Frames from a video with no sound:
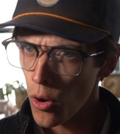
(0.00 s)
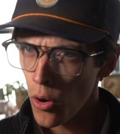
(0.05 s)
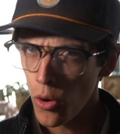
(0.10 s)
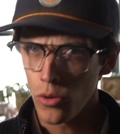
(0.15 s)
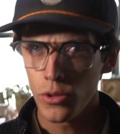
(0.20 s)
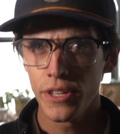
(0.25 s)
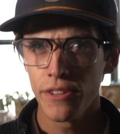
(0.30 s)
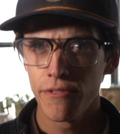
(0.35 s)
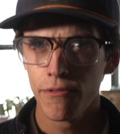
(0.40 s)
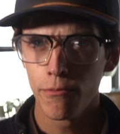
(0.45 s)

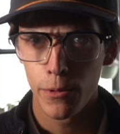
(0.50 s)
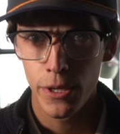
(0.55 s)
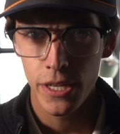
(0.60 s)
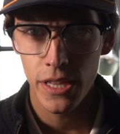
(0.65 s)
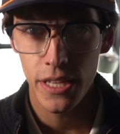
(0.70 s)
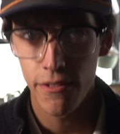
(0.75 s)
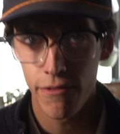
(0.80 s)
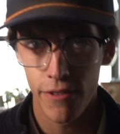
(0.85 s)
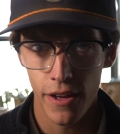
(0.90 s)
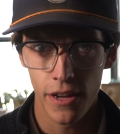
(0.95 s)
only
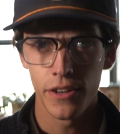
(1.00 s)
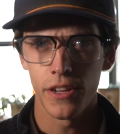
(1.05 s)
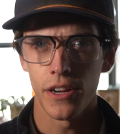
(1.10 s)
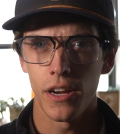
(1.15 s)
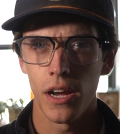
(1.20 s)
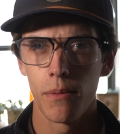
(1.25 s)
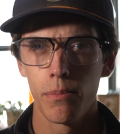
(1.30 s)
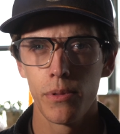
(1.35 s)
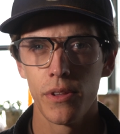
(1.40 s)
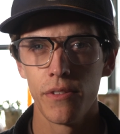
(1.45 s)
really found a
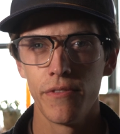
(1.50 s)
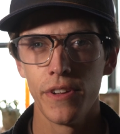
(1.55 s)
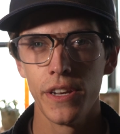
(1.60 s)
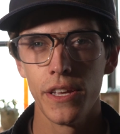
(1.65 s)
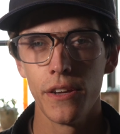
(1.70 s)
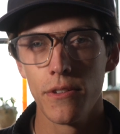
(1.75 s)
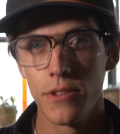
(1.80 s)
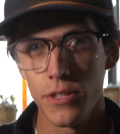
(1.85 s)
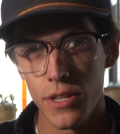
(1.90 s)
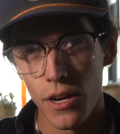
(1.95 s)
couple of
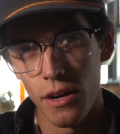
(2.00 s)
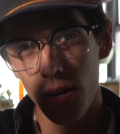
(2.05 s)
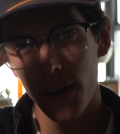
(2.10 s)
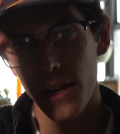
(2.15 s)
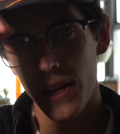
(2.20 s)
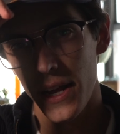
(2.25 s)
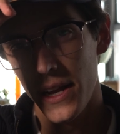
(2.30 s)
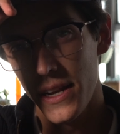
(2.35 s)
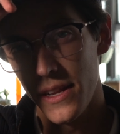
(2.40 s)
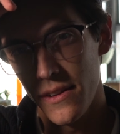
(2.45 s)
videos on,
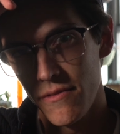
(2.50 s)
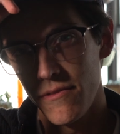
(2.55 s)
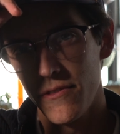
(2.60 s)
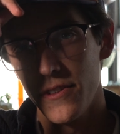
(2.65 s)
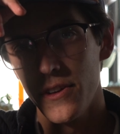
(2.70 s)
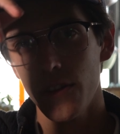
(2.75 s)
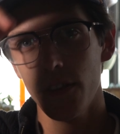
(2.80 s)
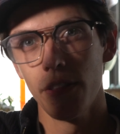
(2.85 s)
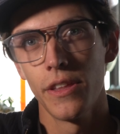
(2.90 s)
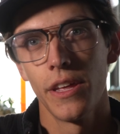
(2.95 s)
and I didn't
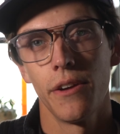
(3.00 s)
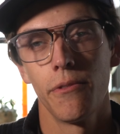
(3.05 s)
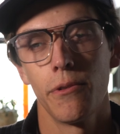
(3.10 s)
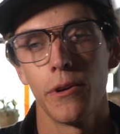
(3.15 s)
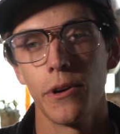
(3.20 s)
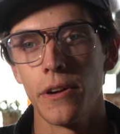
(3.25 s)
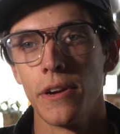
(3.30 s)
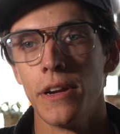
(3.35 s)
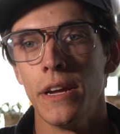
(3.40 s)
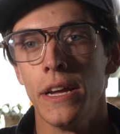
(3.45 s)
feel they
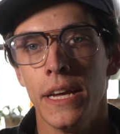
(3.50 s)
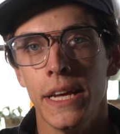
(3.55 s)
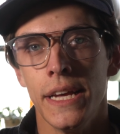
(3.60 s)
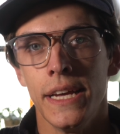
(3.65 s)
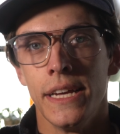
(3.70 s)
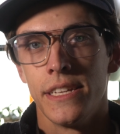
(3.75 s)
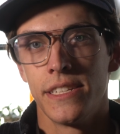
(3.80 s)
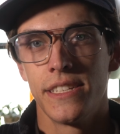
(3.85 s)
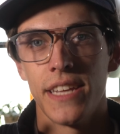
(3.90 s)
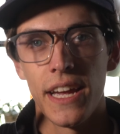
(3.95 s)
were
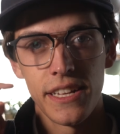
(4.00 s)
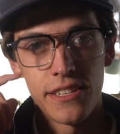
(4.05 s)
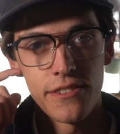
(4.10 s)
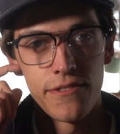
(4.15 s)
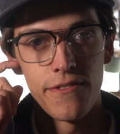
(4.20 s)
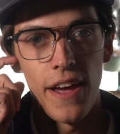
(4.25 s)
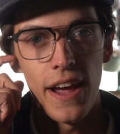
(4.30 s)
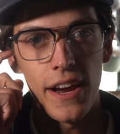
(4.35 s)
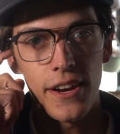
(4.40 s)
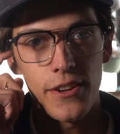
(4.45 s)

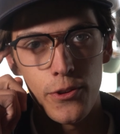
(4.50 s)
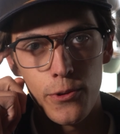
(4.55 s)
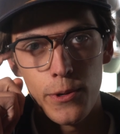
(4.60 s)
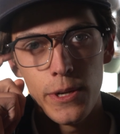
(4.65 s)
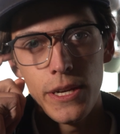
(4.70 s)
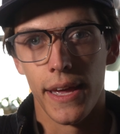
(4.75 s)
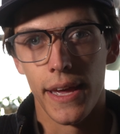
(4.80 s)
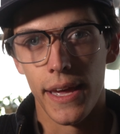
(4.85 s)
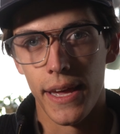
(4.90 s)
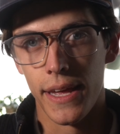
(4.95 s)

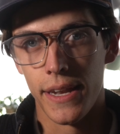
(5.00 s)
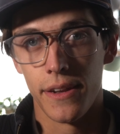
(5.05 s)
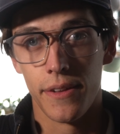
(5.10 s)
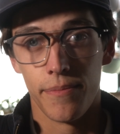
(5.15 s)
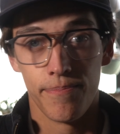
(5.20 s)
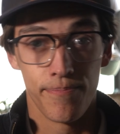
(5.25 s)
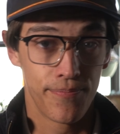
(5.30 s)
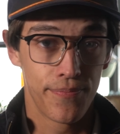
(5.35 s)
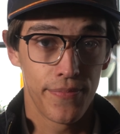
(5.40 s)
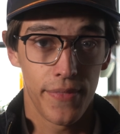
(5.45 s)
satisfactory. And
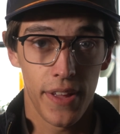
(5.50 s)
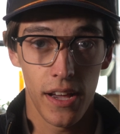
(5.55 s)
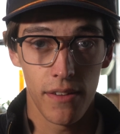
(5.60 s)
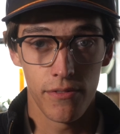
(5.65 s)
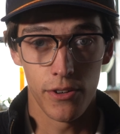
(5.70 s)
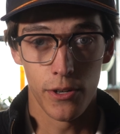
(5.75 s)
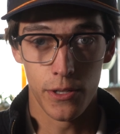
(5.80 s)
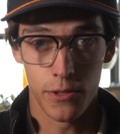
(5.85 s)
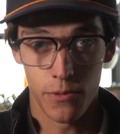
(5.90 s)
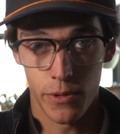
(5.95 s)

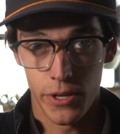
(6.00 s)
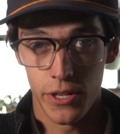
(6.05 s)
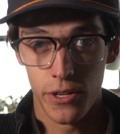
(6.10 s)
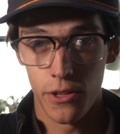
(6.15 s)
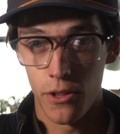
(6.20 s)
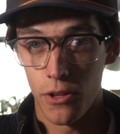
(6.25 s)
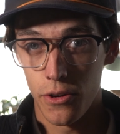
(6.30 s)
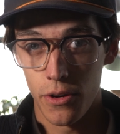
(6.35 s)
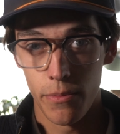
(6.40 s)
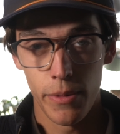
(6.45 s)
I've always wanted
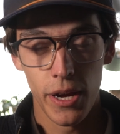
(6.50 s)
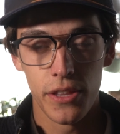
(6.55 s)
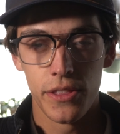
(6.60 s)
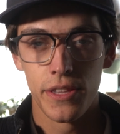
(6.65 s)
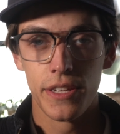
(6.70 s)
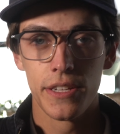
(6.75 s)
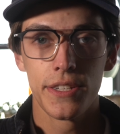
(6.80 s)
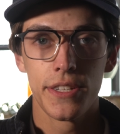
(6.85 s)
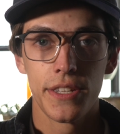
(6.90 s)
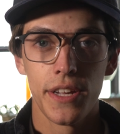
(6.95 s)
to learn about
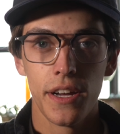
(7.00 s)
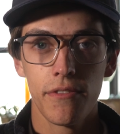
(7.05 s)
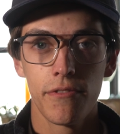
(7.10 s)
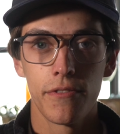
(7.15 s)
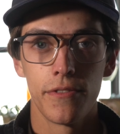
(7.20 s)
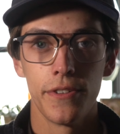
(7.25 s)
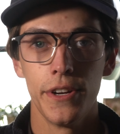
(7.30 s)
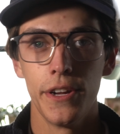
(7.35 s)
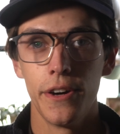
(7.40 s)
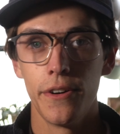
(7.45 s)
this
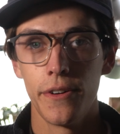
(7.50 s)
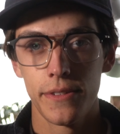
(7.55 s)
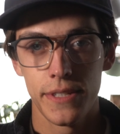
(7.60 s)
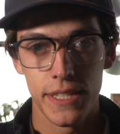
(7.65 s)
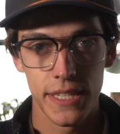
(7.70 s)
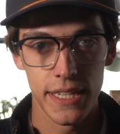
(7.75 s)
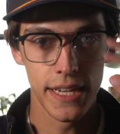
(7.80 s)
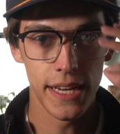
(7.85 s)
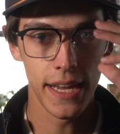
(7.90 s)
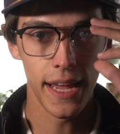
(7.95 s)
stuff, you know,
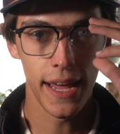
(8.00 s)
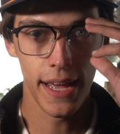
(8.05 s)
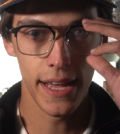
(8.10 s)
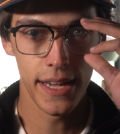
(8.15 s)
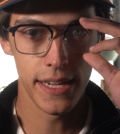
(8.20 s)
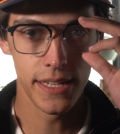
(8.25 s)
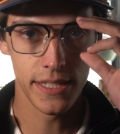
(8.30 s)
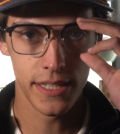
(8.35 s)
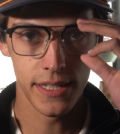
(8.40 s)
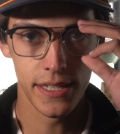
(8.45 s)
seeing
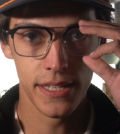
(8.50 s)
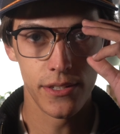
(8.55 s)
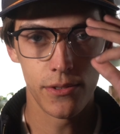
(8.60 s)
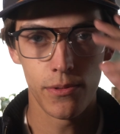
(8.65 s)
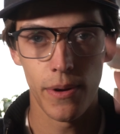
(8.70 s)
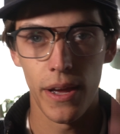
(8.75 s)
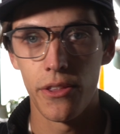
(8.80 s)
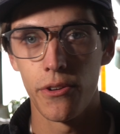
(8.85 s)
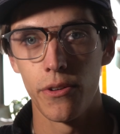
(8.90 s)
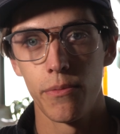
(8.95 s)
as
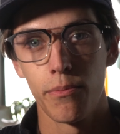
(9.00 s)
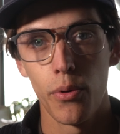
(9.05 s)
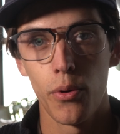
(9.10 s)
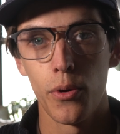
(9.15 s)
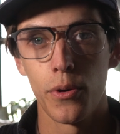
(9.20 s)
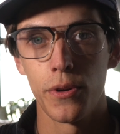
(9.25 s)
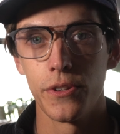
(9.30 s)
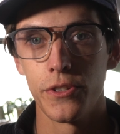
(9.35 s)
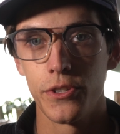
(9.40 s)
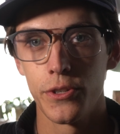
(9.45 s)
it's rather
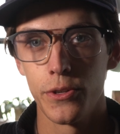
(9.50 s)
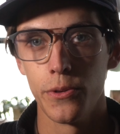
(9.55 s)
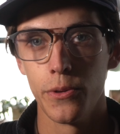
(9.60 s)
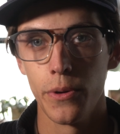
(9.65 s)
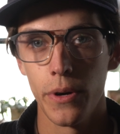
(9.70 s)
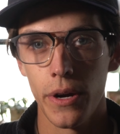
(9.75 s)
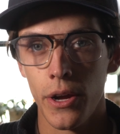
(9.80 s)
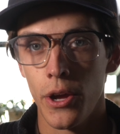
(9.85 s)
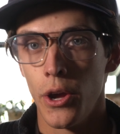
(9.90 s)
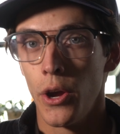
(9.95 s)
important
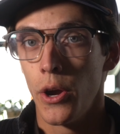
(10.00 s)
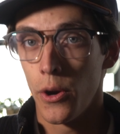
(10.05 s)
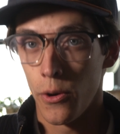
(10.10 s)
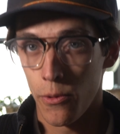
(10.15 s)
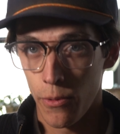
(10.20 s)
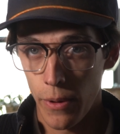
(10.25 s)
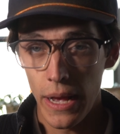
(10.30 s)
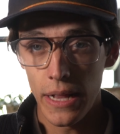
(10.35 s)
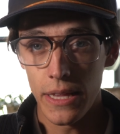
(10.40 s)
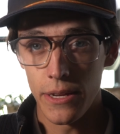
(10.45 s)
to
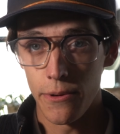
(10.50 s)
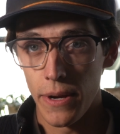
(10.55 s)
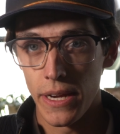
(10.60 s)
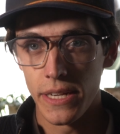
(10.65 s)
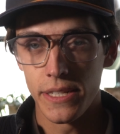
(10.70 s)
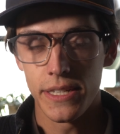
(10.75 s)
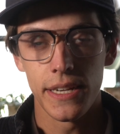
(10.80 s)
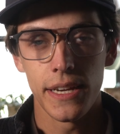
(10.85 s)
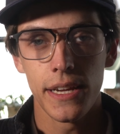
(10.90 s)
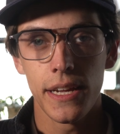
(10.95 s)
rally
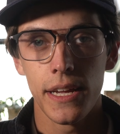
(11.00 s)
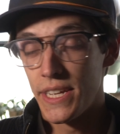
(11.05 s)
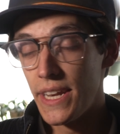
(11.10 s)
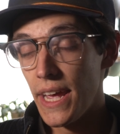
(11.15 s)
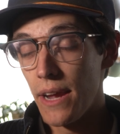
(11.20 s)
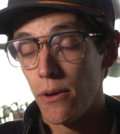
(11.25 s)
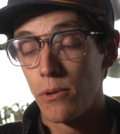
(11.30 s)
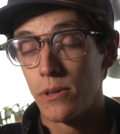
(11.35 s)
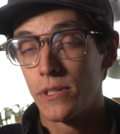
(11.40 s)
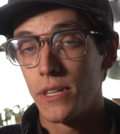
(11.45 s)
racing.
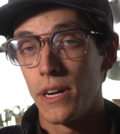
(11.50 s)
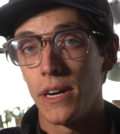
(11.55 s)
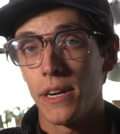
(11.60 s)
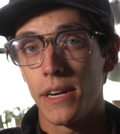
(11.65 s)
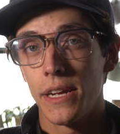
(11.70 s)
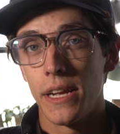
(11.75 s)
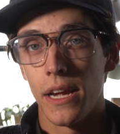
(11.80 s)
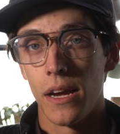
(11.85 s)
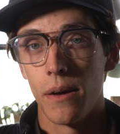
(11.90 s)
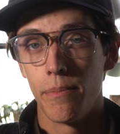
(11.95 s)
Today we're
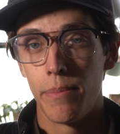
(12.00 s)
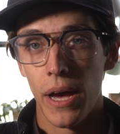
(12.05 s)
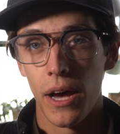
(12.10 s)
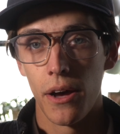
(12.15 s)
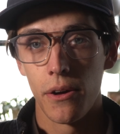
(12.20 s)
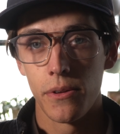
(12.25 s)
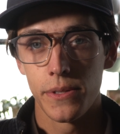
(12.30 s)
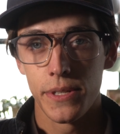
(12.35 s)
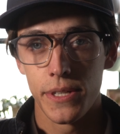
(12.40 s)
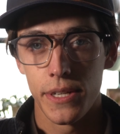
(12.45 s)
talking
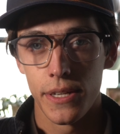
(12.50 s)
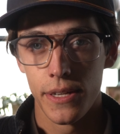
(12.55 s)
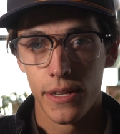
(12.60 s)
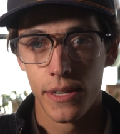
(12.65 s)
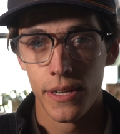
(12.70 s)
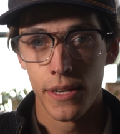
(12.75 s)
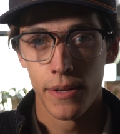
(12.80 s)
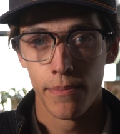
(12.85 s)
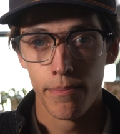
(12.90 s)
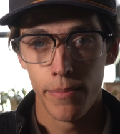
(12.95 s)
about
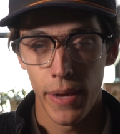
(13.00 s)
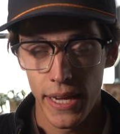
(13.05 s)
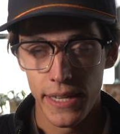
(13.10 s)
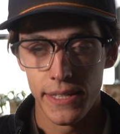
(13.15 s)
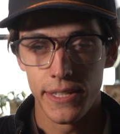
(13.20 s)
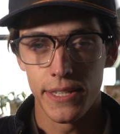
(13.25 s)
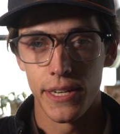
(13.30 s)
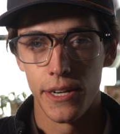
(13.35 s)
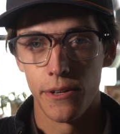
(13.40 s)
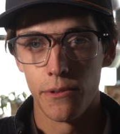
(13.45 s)

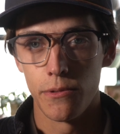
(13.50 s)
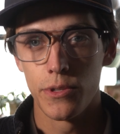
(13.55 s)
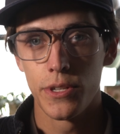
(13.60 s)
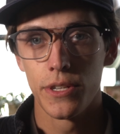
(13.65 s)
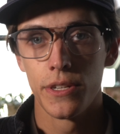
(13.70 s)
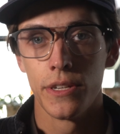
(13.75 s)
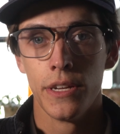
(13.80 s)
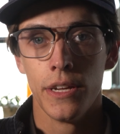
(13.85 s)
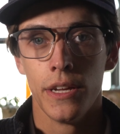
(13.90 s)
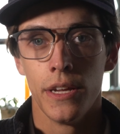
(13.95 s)
pace notes.